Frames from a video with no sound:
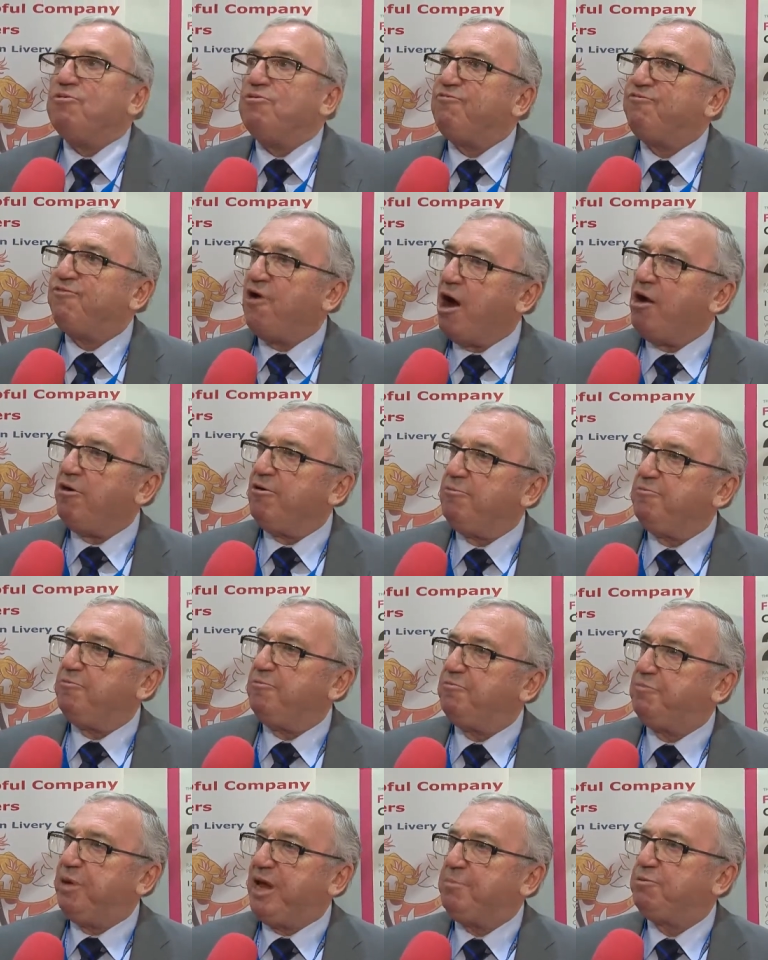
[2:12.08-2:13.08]
fire
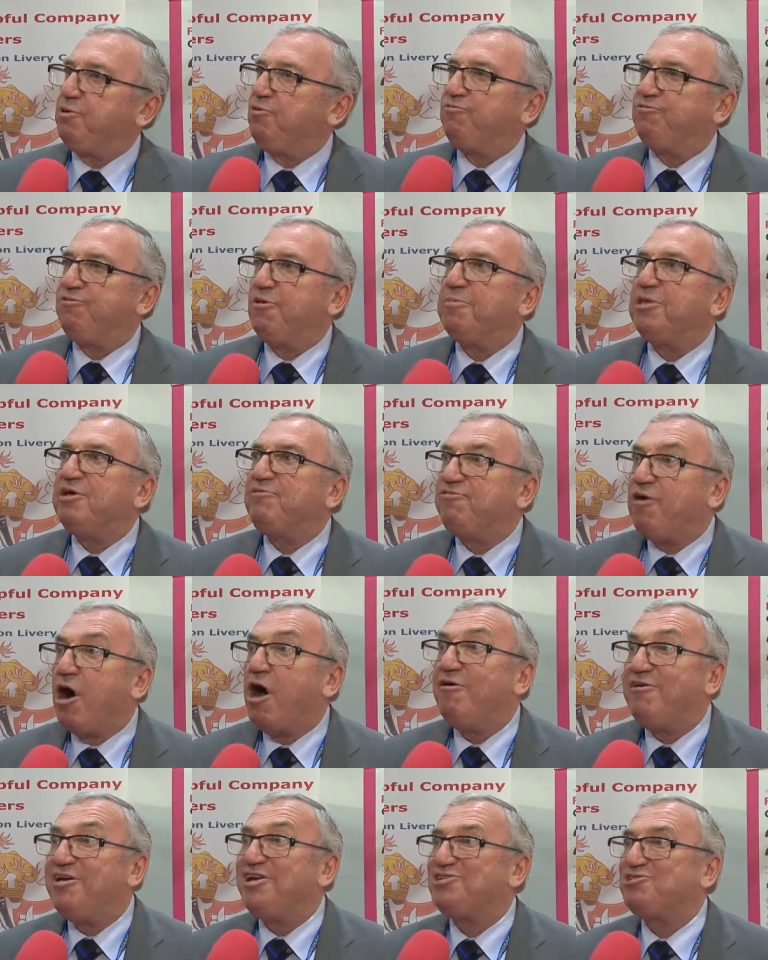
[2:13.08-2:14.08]
people from the
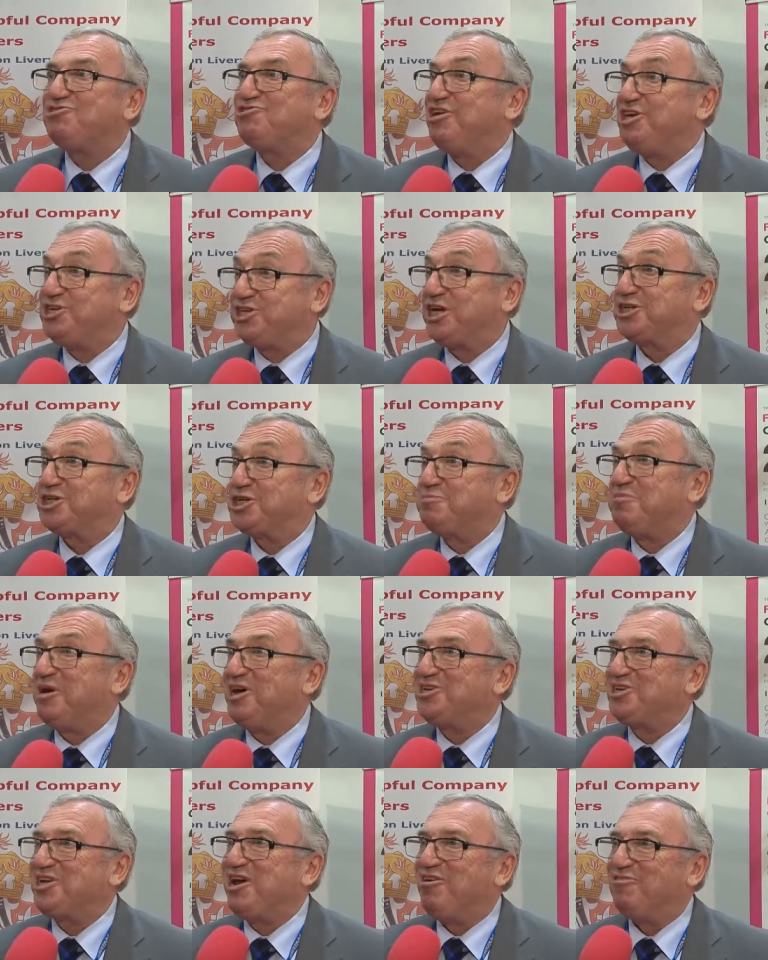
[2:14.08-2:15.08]
fire industry, such as
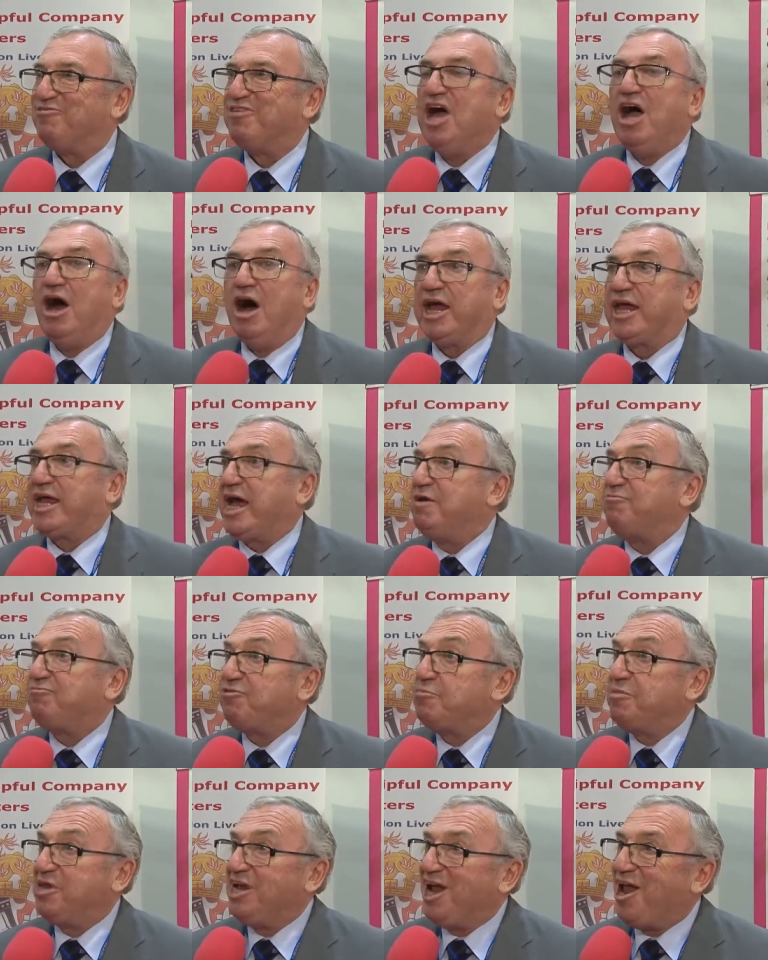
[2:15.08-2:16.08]
myself. I came
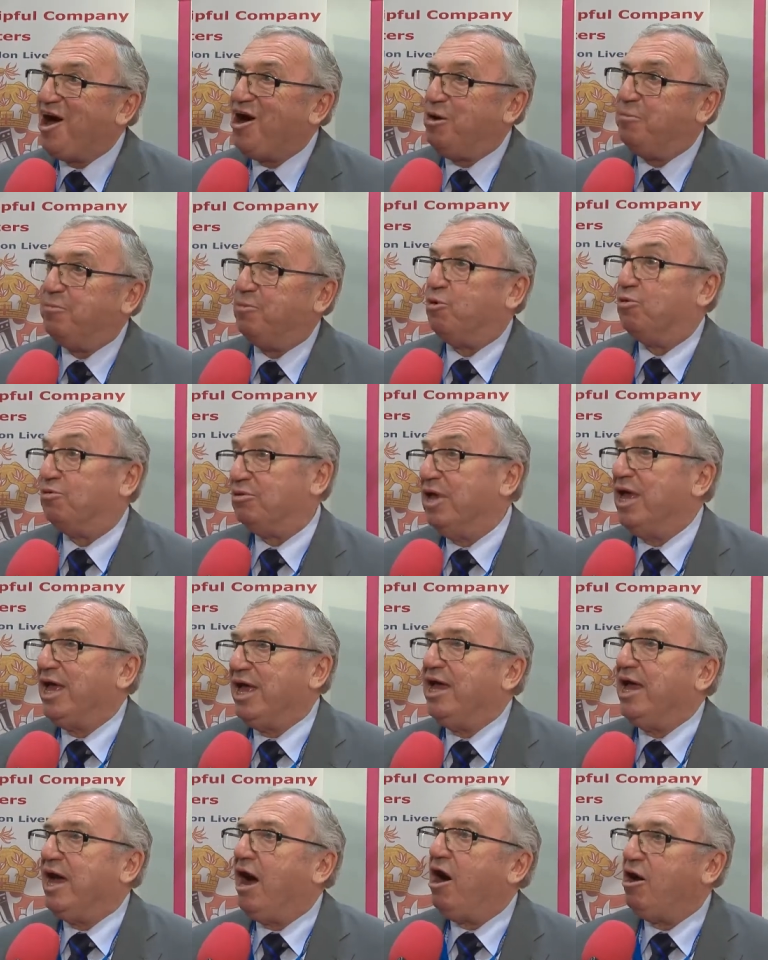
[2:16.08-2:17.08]
from the alarm or
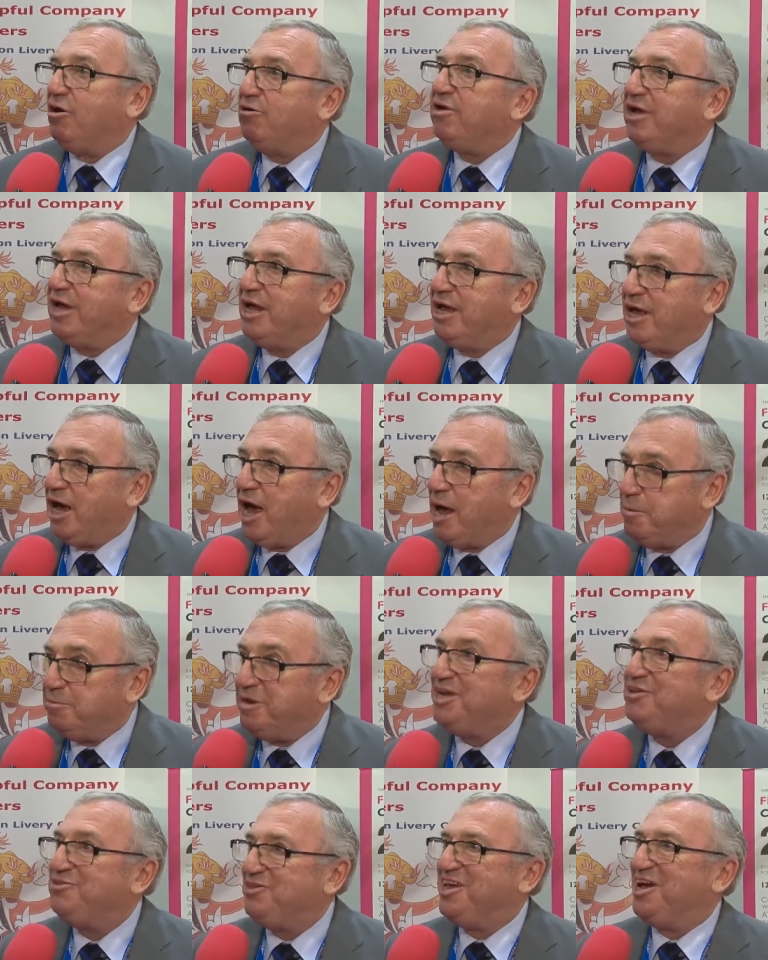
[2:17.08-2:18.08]
are, I'm
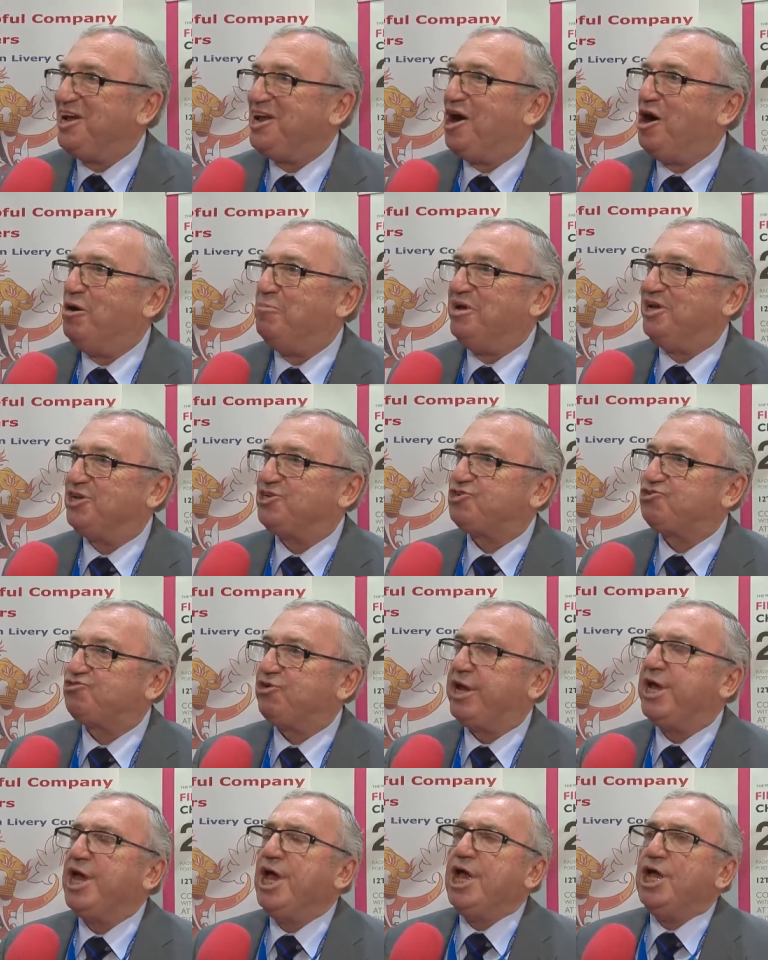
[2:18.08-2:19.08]
in the alarm
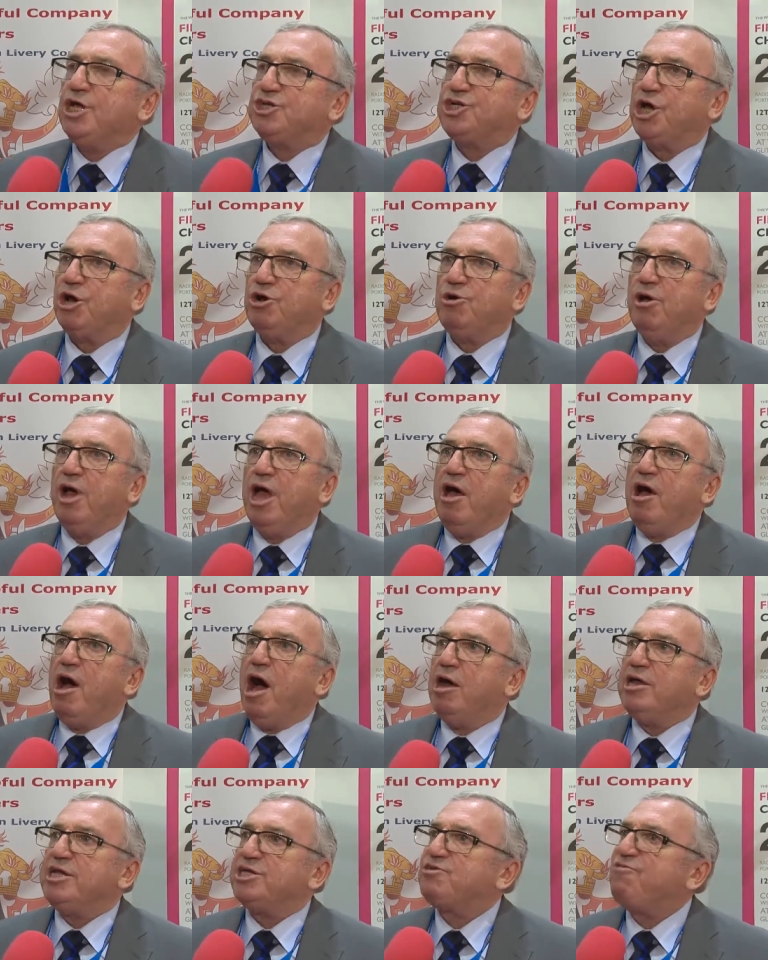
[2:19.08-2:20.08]
industry. So
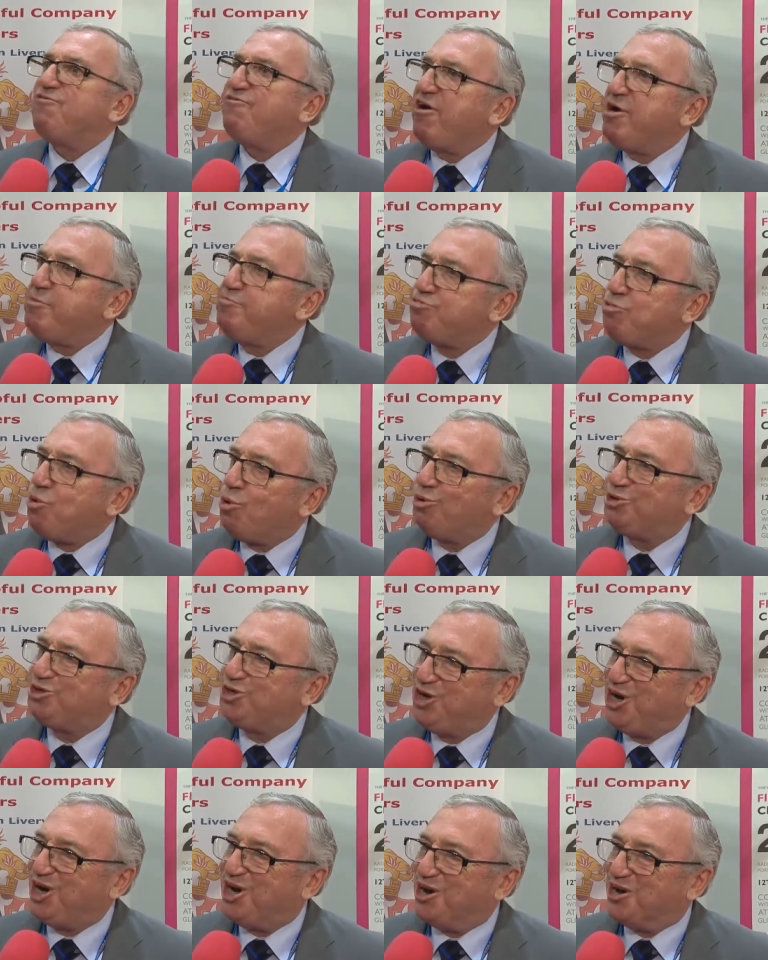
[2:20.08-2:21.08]
uh, it's a very broad
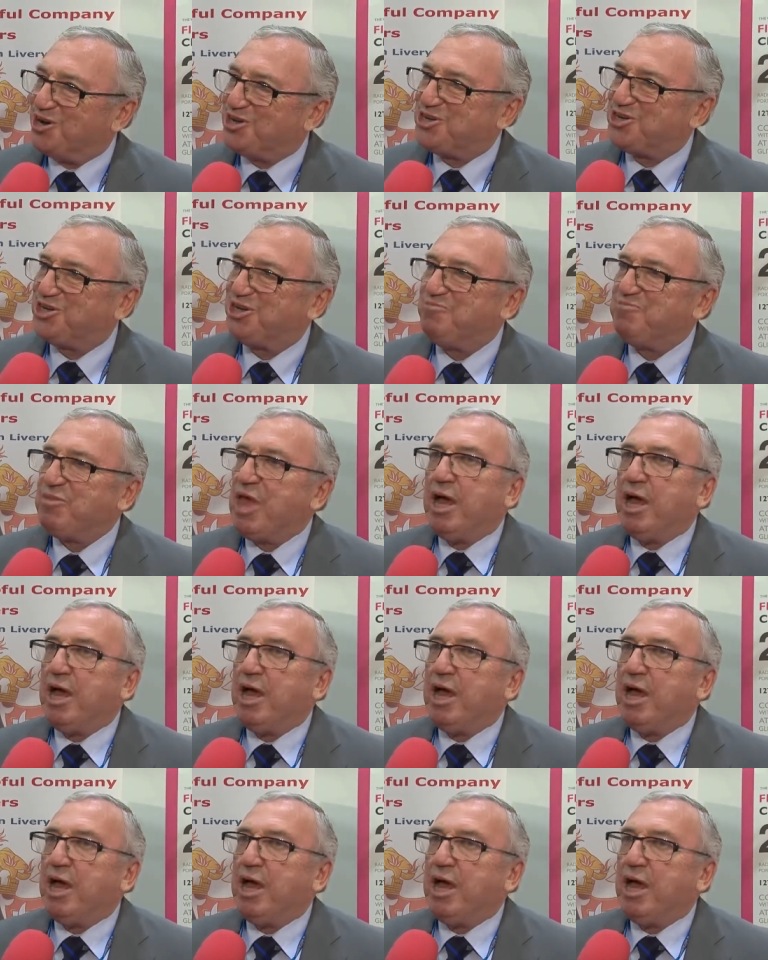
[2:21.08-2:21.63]
church.